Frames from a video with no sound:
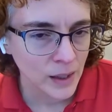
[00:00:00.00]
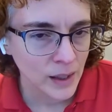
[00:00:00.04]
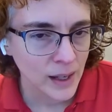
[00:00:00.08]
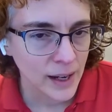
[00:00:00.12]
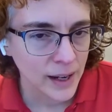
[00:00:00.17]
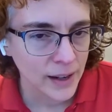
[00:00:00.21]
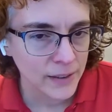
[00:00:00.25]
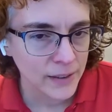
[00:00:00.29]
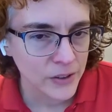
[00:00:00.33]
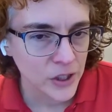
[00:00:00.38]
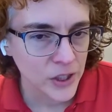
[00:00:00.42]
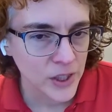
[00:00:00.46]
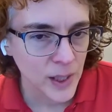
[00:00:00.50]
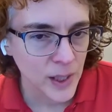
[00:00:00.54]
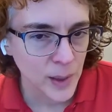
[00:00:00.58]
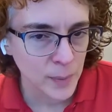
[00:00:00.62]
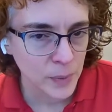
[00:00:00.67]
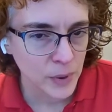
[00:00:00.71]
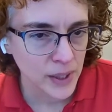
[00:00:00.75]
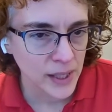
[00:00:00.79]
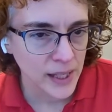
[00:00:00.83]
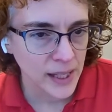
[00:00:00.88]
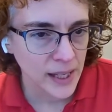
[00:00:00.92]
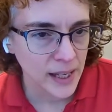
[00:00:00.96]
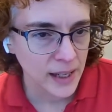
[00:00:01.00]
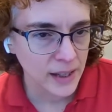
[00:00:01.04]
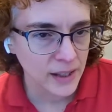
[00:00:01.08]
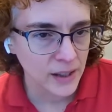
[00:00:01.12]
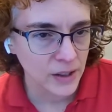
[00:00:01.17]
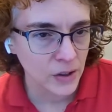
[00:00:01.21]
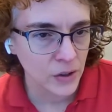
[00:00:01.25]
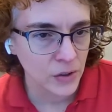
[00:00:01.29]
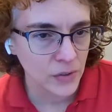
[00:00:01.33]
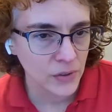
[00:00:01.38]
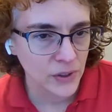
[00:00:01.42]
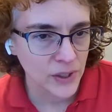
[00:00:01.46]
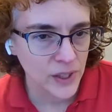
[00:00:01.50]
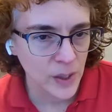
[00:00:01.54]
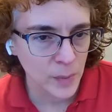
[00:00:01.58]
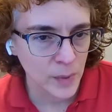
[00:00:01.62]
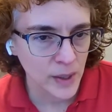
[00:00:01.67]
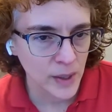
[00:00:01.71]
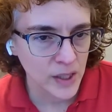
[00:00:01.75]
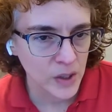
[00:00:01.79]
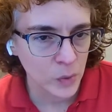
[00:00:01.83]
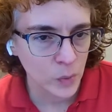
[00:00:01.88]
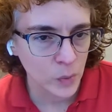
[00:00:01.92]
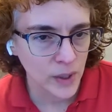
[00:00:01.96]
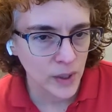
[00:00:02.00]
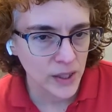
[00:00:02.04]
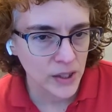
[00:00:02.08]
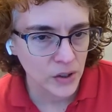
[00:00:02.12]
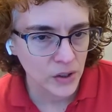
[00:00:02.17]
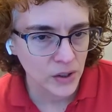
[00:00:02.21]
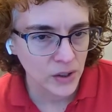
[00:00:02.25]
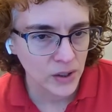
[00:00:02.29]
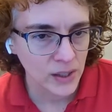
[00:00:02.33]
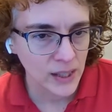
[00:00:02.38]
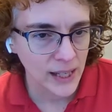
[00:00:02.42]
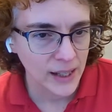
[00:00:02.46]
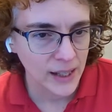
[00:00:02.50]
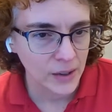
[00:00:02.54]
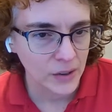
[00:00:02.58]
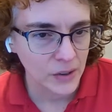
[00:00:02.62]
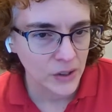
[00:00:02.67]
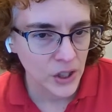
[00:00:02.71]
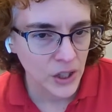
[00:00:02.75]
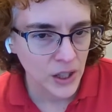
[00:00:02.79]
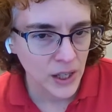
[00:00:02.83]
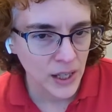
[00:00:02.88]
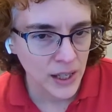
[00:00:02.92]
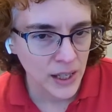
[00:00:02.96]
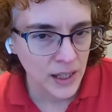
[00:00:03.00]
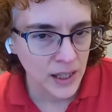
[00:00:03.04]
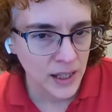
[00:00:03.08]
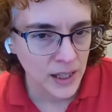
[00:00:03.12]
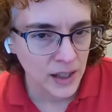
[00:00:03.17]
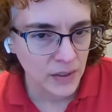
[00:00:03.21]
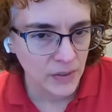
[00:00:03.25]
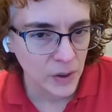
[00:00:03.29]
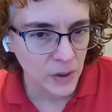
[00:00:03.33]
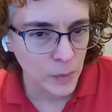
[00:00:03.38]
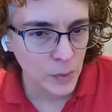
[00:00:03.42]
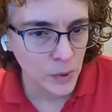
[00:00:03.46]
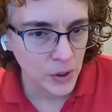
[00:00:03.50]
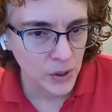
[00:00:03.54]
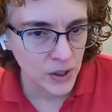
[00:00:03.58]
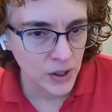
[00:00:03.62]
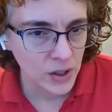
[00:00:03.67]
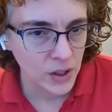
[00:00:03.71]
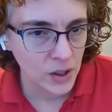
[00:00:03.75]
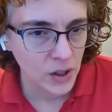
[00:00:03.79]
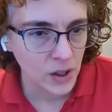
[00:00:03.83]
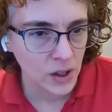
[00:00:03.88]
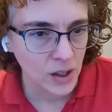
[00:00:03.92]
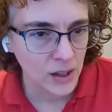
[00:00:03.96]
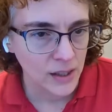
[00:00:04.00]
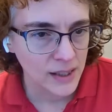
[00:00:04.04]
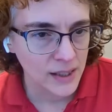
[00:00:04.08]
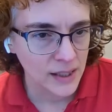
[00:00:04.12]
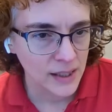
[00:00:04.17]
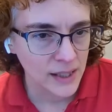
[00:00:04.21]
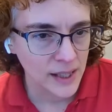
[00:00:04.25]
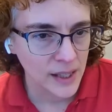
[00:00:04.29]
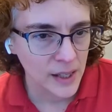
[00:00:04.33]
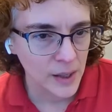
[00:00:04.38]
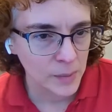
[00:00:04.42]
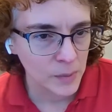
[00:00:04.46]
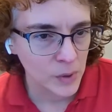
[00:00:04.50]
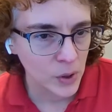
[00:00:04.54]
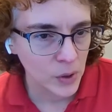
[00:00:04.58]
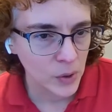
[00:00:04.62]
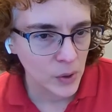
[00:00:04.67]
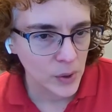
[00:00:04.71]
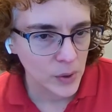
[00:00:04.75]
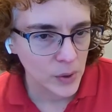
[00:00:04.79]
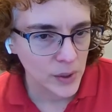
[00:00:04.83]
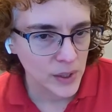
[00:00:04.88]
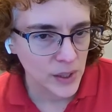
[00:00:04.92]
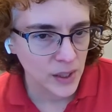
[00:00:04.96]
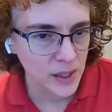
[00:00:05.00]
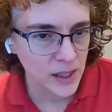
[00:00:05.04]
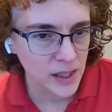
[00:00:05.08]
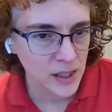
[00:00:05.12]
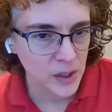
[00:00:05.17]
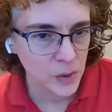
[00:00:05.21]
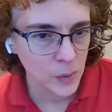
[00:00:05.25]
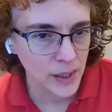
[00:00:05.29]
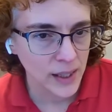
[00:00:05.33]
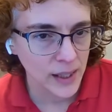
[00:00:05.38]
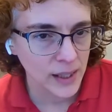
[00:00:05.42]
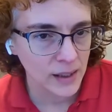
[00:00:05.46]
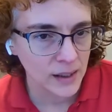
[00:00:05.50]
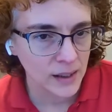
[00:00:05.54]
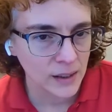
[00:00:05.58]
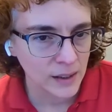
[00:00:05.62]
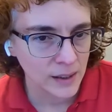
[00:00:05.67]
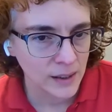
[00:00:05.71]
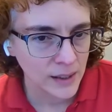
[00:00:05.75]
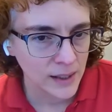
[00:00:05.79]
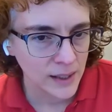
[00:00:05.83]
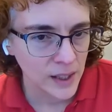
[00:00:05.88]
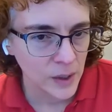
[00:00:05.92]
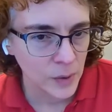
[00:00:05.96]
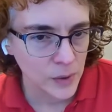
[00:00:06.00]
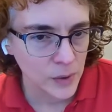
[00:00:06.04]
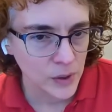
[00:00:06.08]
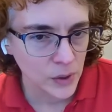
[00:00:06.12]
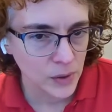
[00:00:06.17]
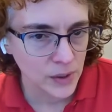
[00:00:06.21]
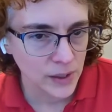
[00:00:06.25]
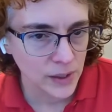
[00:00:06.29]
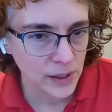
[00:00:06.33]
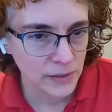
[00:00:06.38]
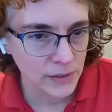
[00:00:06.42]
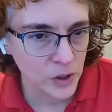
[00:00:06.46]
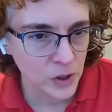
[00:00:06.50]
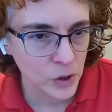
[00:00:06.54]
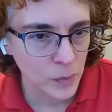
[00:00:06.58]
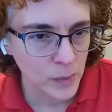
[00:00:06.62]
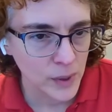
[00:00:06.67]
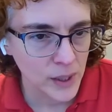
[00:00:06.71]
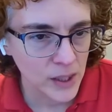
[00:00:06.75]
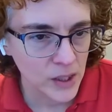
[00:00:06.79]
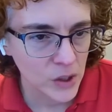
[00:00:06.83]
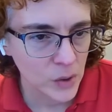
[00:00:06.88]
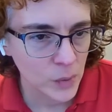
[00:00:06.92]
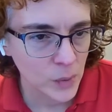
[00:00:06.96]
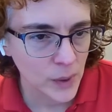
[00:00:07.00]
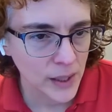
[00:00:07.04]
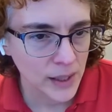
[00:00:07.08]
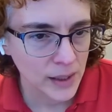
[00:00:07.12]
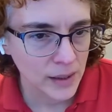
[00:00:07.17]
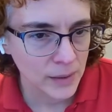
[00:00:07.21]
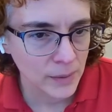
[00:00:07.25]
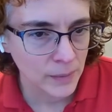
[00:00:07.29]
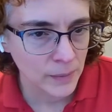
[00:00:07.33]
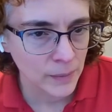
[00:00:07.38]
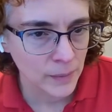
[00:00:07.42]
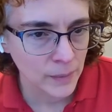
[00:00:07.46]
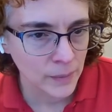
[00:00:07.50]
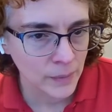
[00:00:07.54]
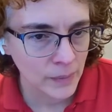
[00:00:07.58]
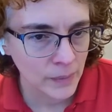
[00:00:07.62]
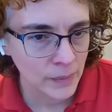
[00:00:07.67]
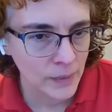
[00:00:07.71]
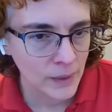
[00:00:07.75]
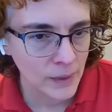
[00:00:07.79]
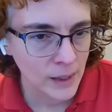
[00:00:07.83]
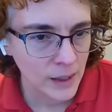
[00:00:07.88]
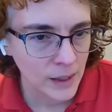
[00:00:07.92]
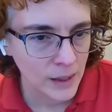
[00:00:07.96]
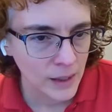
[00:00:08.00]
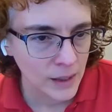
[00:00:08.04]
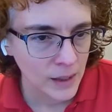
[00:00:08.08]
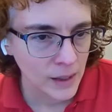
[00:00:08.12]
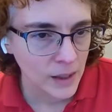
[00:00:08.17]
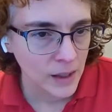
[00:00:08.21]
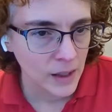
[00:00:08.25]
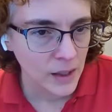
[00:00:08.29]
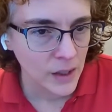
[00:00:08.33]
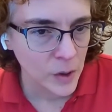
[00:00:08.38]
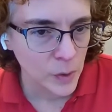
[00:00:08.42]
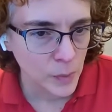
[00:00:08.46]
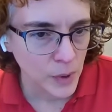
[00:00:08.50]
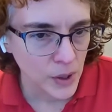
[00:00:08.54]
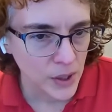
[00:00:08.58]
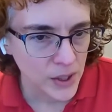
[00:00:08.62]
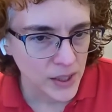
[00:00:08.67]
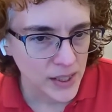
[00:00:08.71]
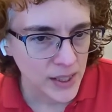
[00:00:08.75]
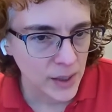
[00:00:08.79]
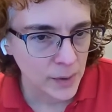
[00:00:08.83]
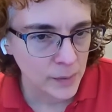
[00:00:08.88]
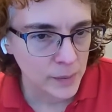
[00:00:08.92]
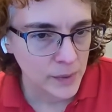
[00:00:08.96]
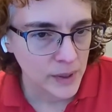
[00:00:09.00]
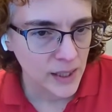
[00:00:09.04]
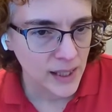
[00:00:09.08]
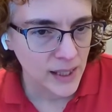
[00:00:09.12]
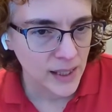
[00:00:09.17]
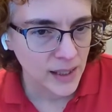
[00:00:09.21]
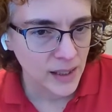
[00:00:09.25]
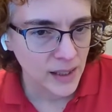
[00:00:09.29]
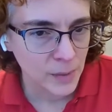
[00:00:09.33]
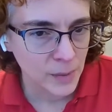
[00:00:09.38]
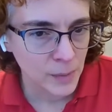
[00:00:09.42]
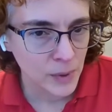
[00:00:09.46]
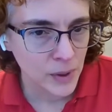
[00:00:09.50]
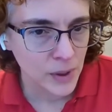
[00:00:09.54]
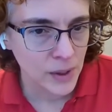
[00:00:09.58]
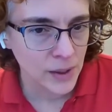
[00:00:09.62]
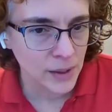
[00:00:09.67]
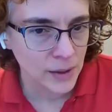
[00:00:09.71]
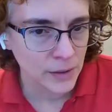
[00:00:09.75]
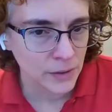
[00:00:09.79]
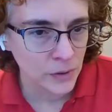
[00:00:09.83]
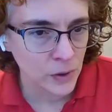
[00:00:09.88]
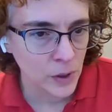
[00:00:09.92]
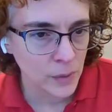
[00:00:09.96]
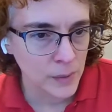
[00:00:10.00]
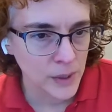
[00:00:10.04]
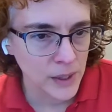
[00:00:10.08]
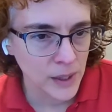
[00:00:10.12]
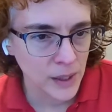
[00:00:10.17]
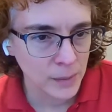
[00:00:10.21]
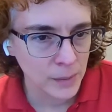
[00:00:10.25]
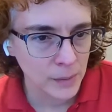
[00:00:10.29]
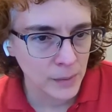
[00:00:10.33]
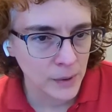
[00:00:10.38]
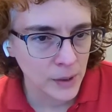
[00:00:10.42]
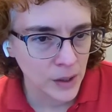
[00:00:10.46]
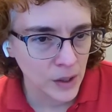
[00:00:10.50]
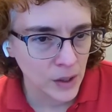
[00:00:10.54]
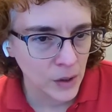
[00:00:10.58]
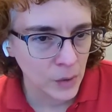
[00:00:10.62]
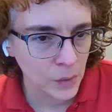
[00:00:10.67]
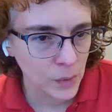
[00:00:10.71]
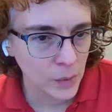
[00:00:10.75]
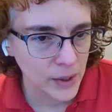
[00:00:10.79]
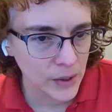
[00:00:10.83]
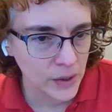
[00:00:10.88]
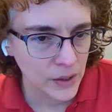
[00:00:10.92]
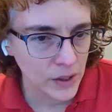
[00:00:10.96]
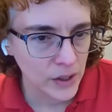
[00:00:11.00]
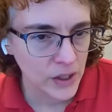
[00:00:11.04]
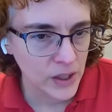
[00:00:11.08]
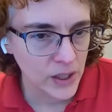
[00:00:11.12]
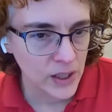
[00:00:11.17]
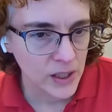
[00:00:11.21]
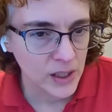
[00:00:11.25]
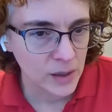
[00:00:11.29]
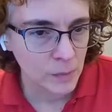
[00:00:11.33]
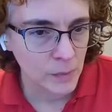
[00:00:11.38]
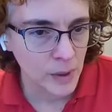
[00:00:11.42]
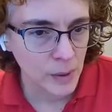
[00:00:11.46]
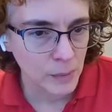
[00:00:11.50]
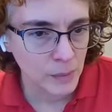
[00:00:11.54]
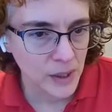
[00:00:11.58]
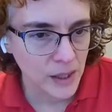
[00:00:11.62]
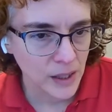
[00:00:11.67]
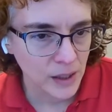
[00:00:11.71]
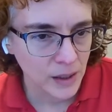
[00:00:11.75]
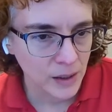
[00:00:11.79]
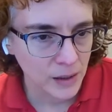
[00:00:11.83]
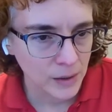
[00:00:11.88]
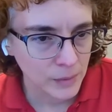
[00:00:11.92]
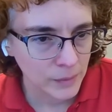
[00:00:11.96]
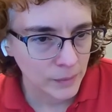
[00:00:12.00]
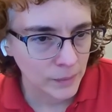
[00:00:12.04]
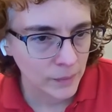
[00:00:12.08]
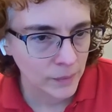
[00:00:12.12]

After supper, he headed over to the Best Western Lounge, giving Burton a call to let him know he was on his way. It was only a few minutes away. The bar is empty, Burton informed him. Why don't you just meet me there?